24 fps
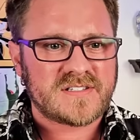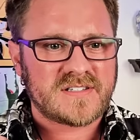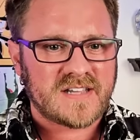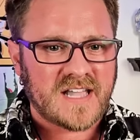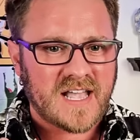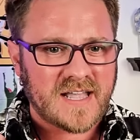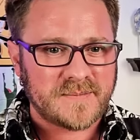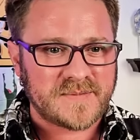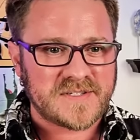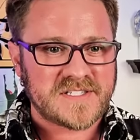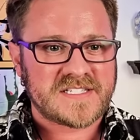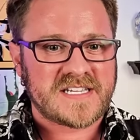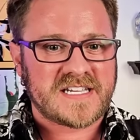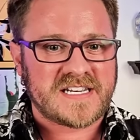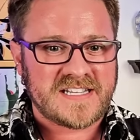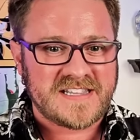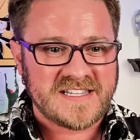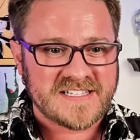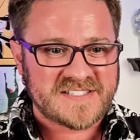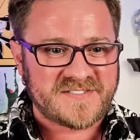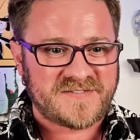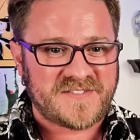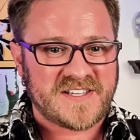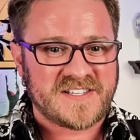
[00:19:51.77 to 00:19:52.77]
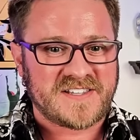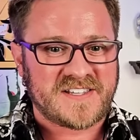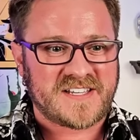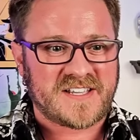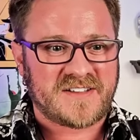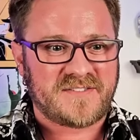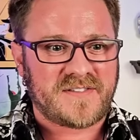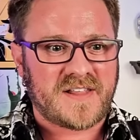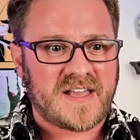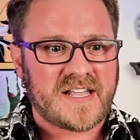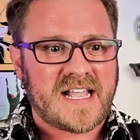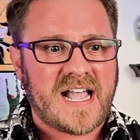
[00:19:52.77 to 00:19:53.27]
I'm just getting this feeling
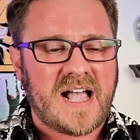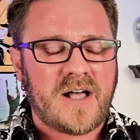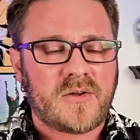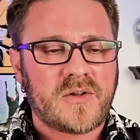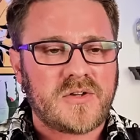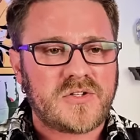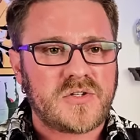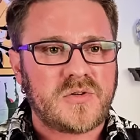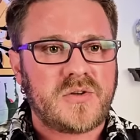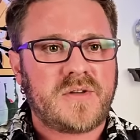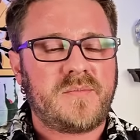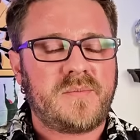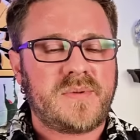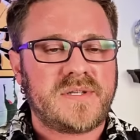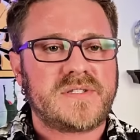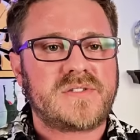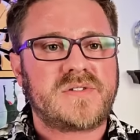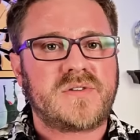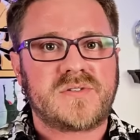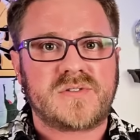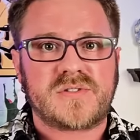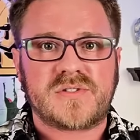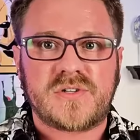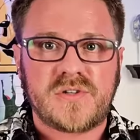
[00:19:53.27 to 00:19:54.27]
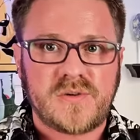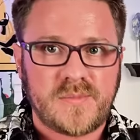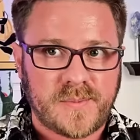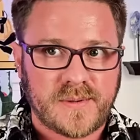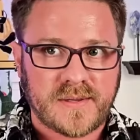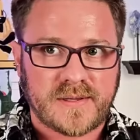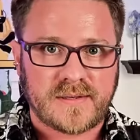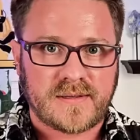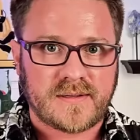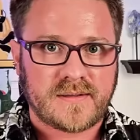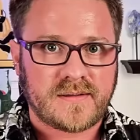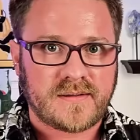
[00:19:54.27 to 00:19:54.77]
of like, how could you have been so
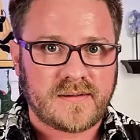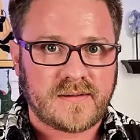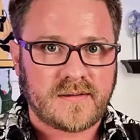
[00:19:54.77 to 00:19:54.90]
stupid?